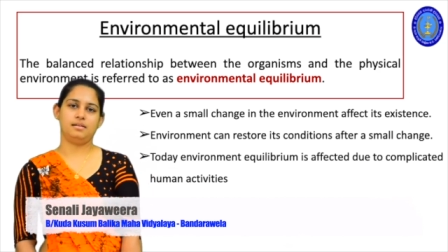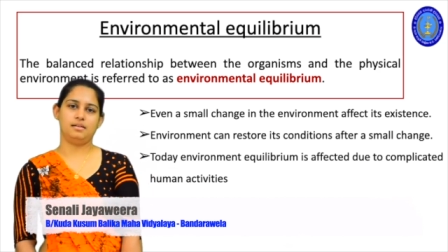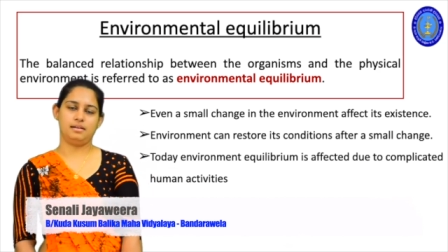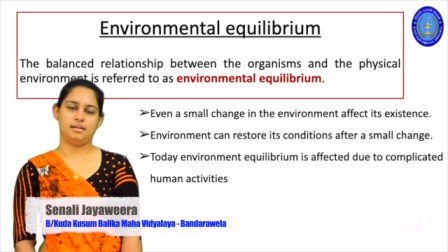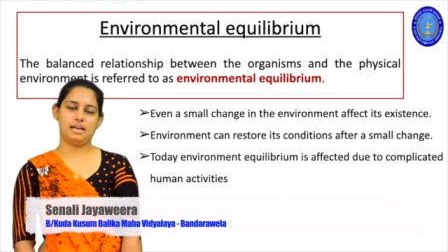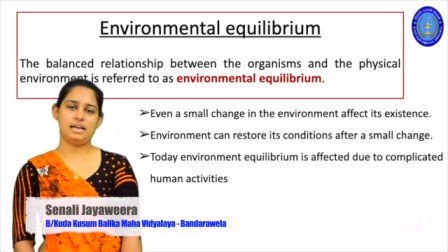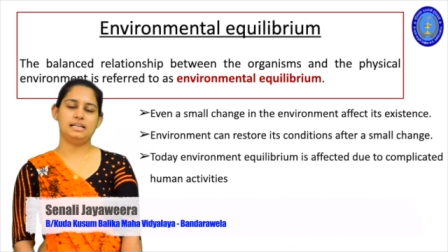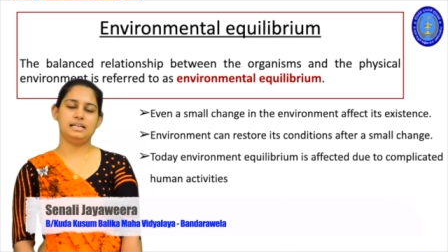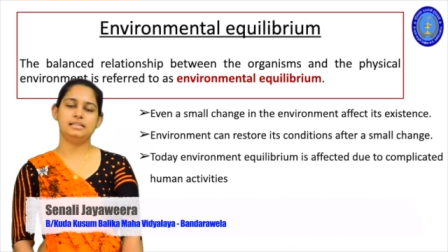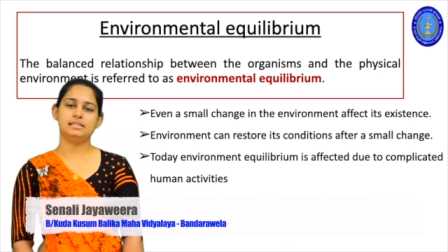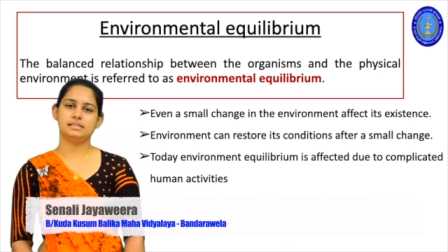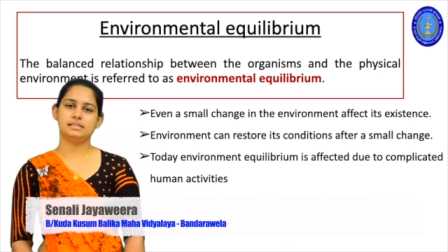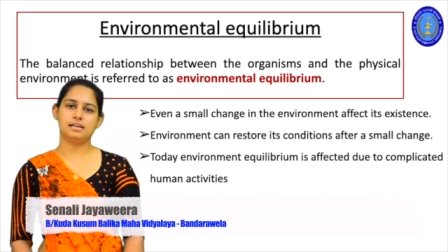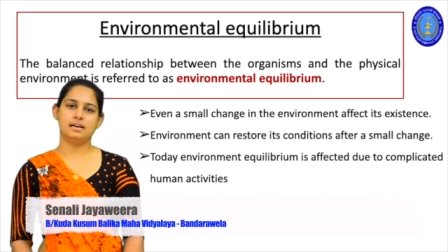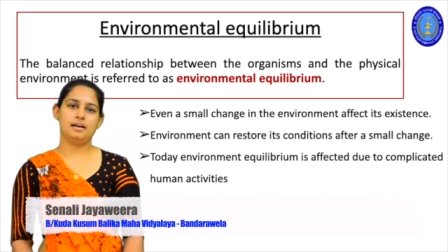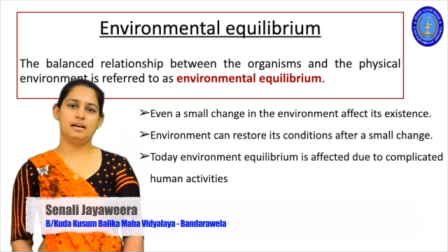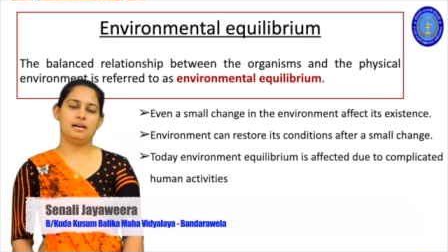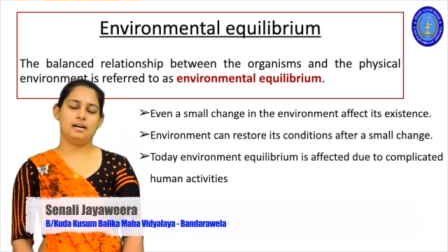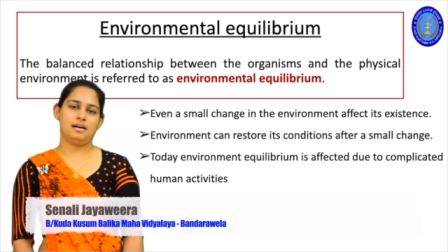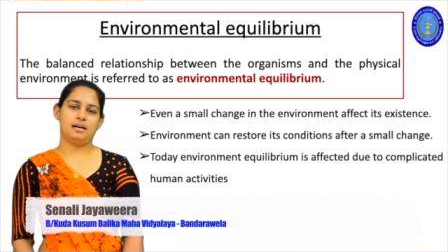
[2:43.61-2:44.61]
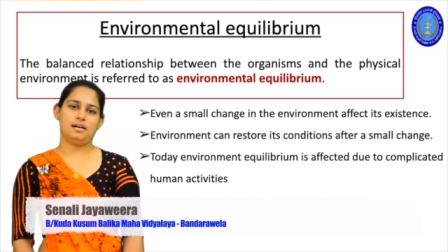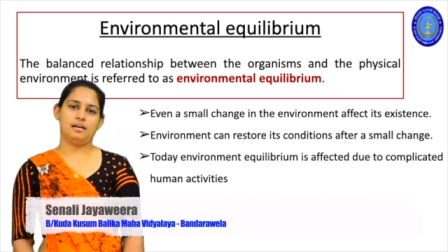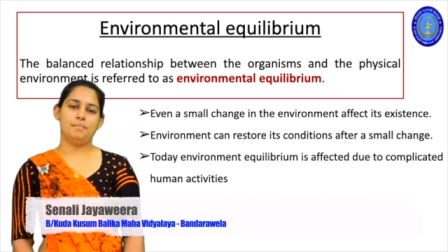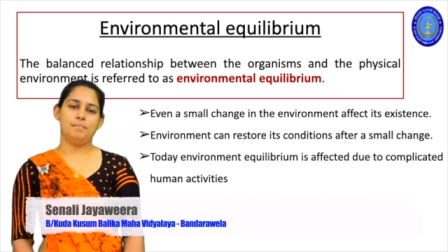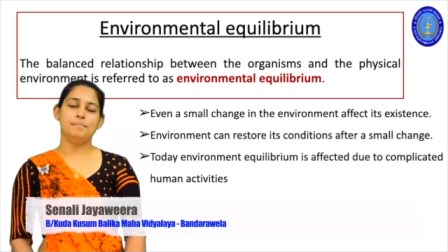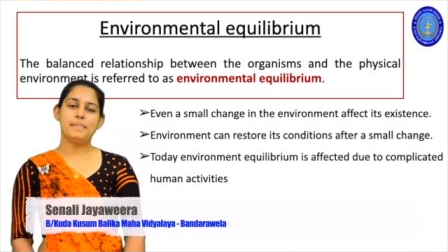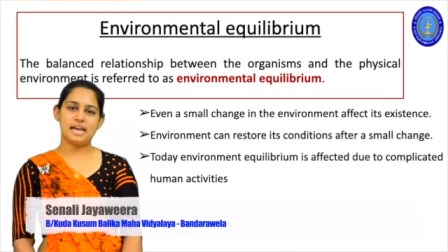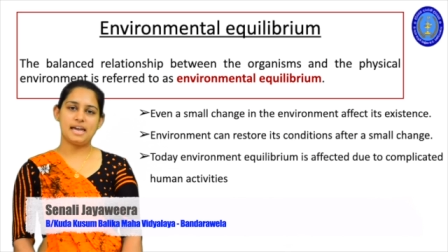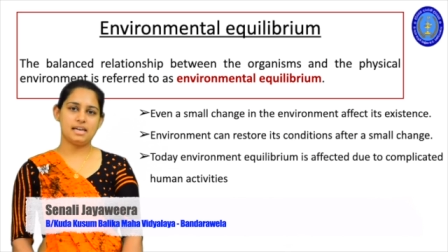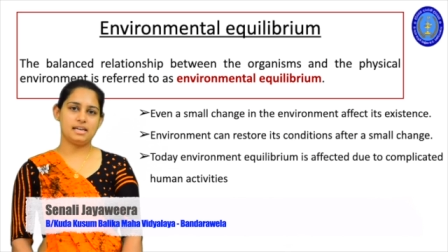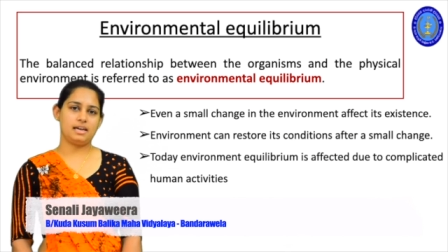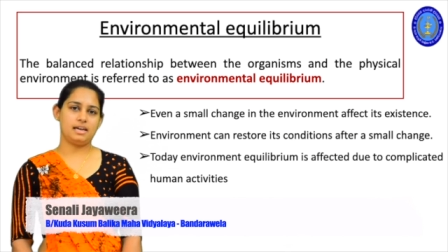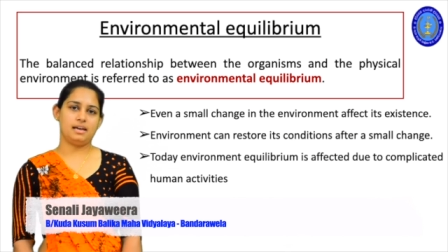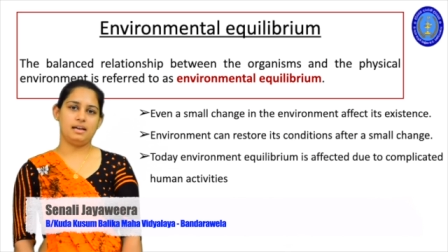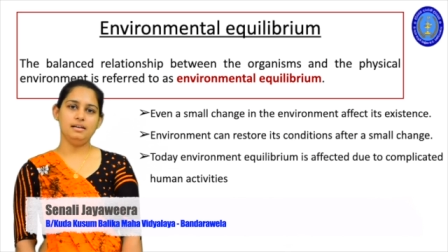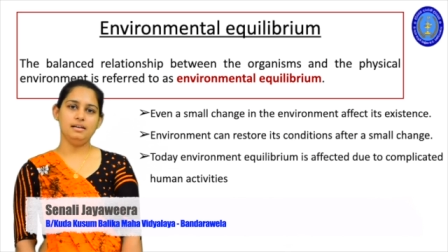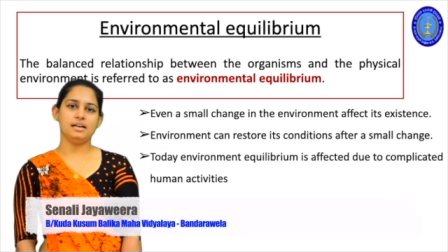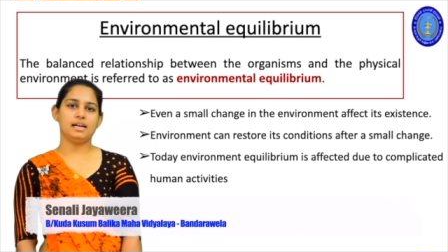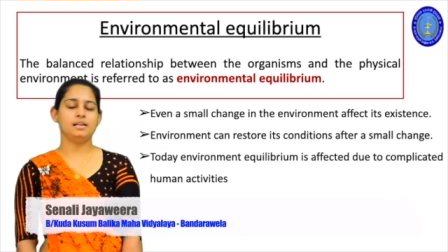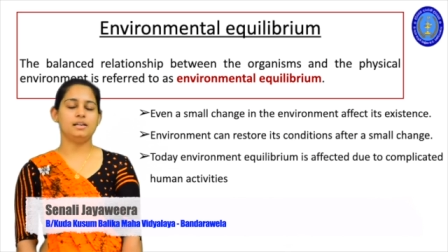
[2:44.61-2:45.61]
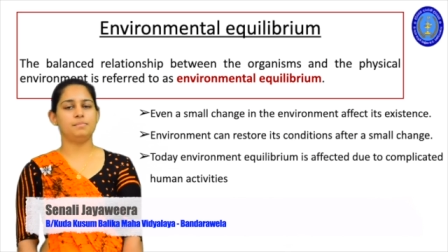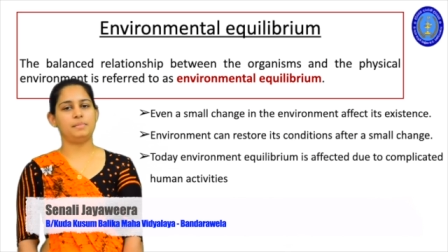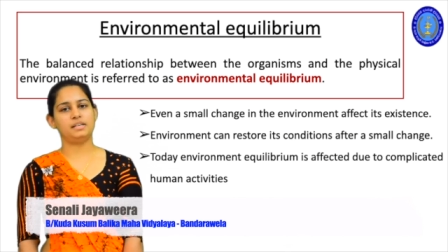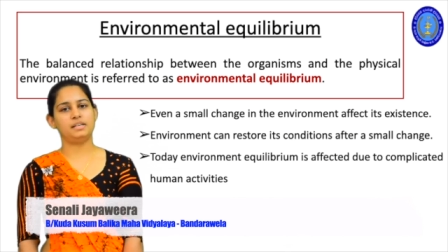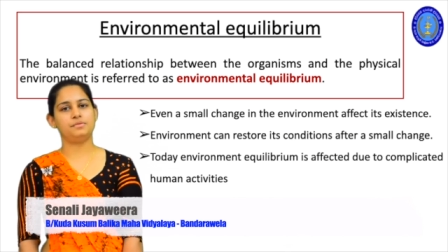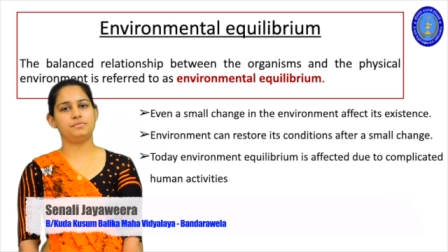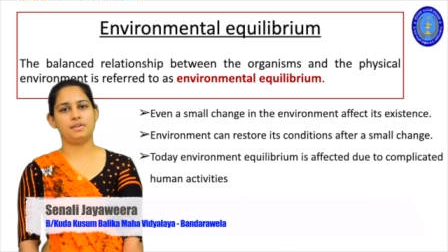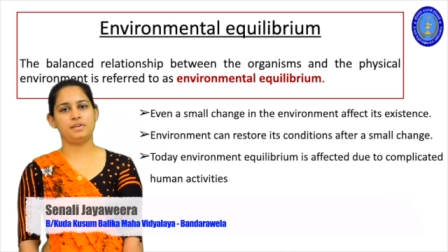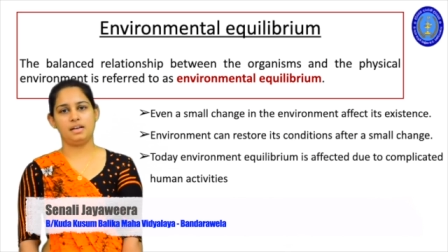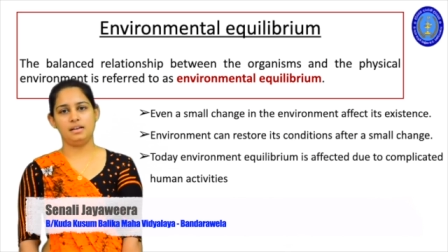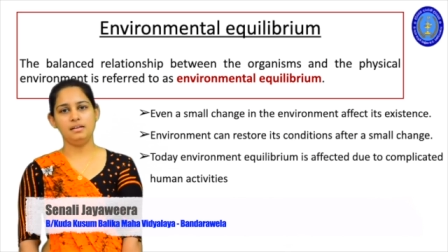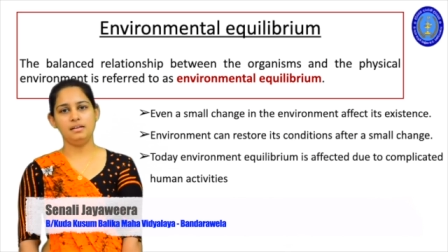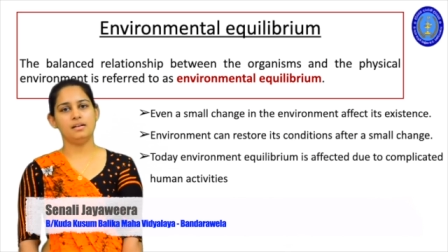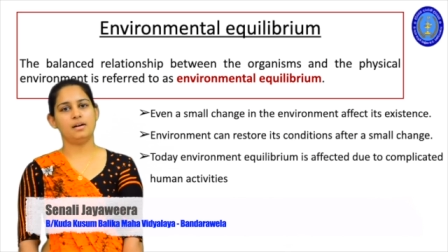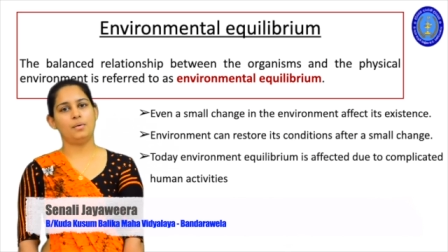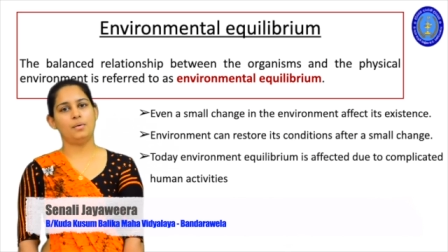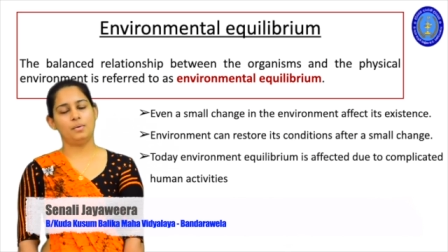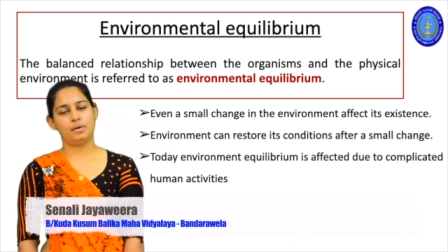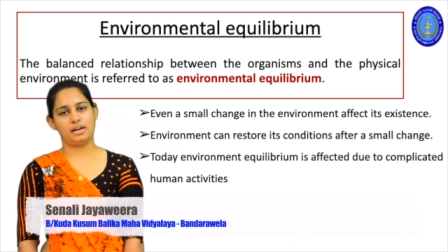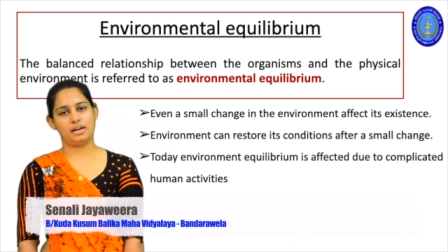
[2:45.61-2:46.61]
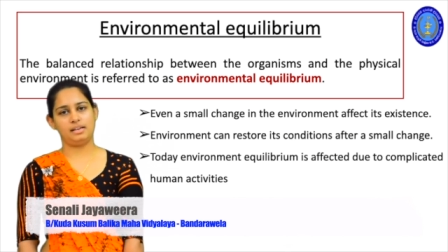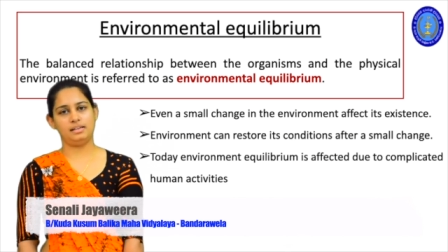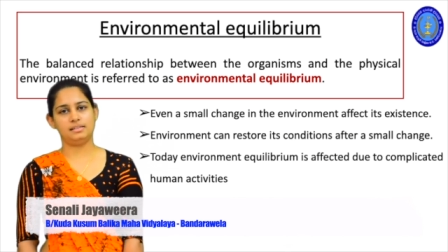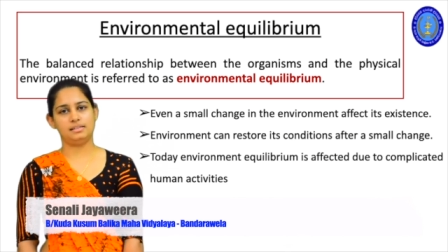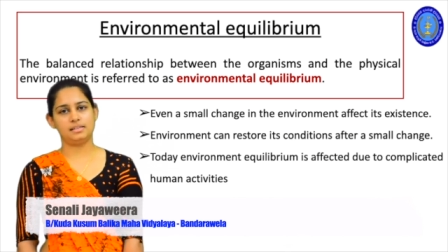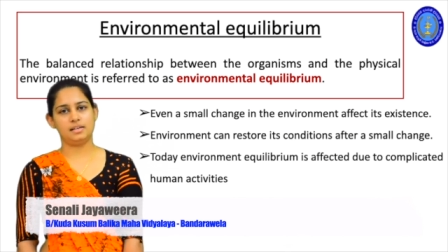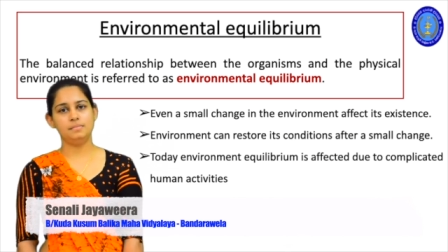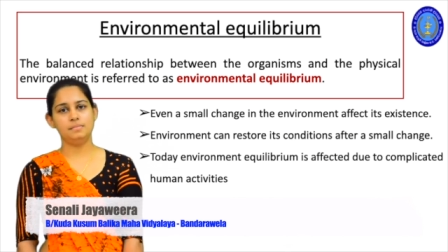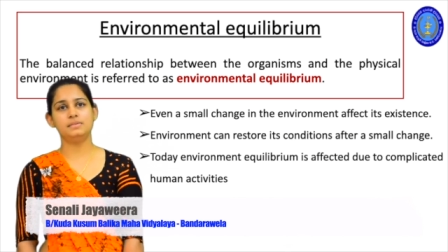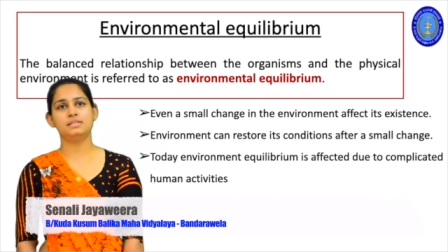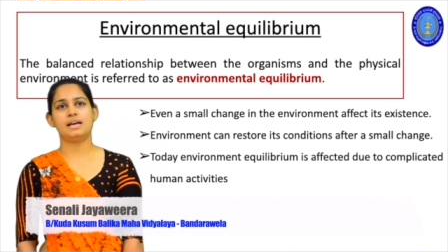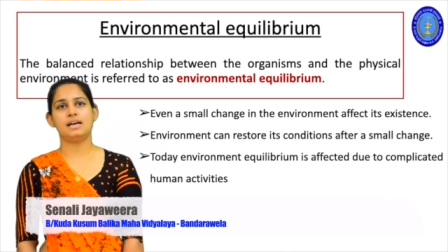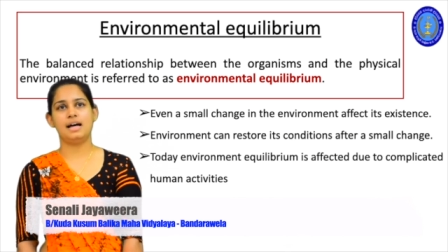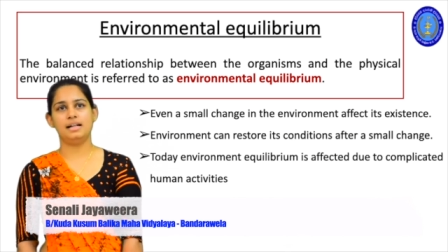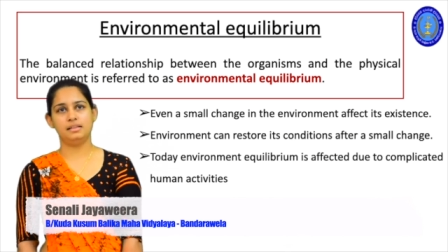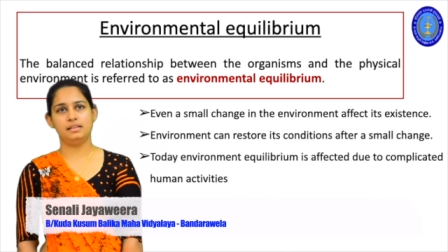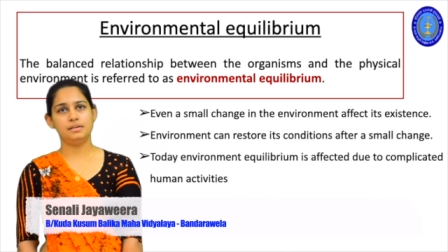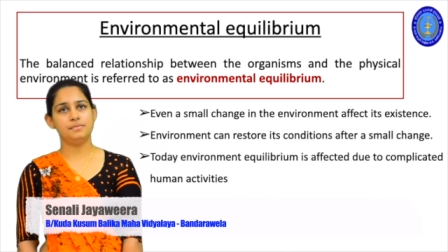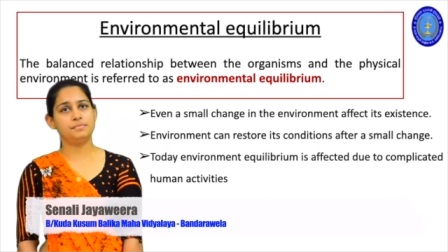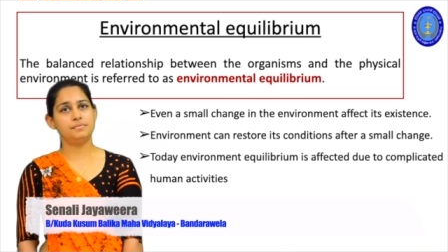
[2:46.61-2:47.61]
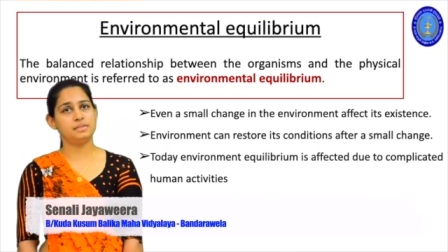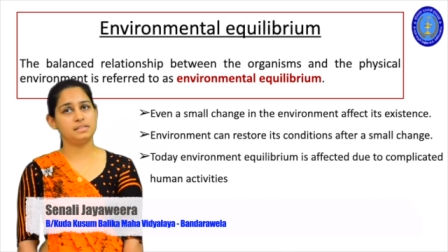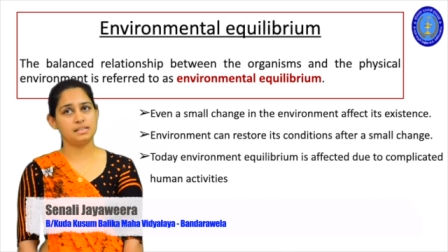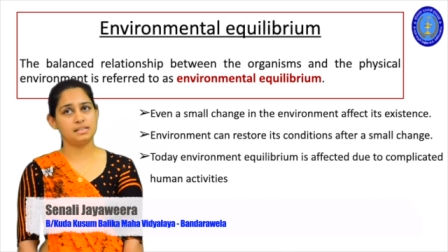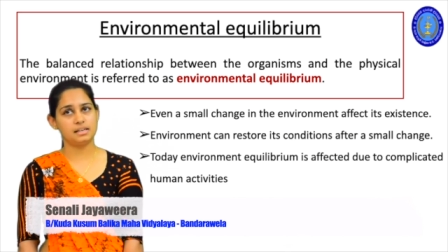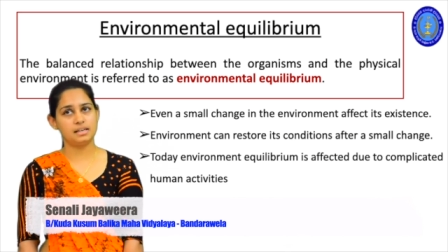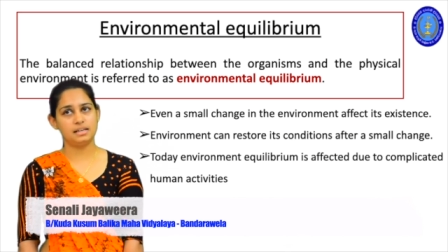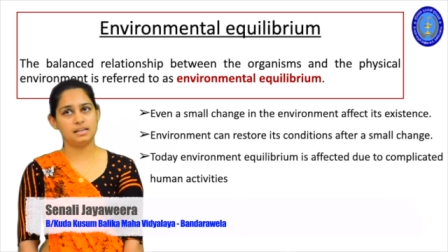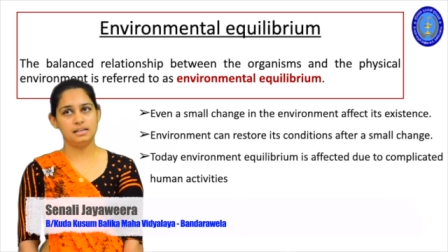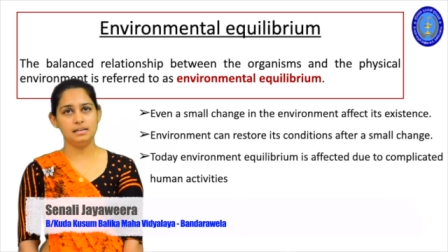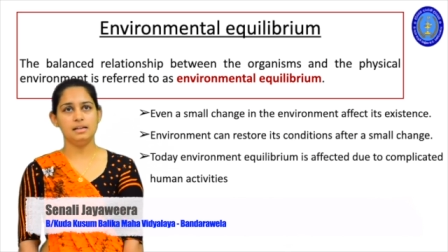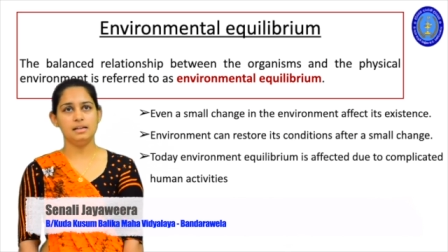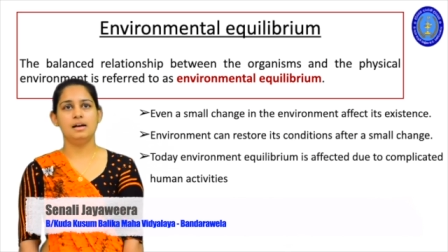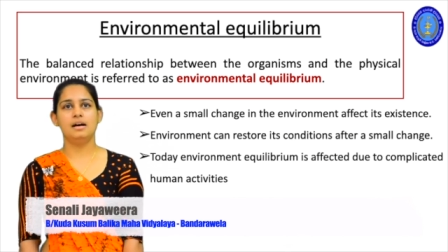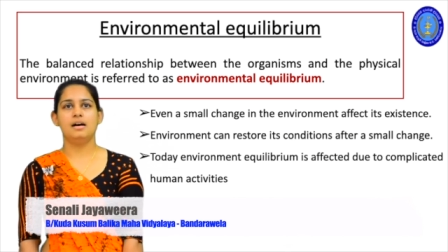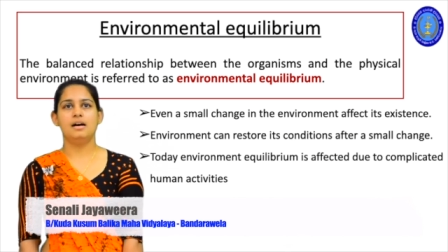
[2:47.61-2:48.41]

is uh, making in between organisms and the physical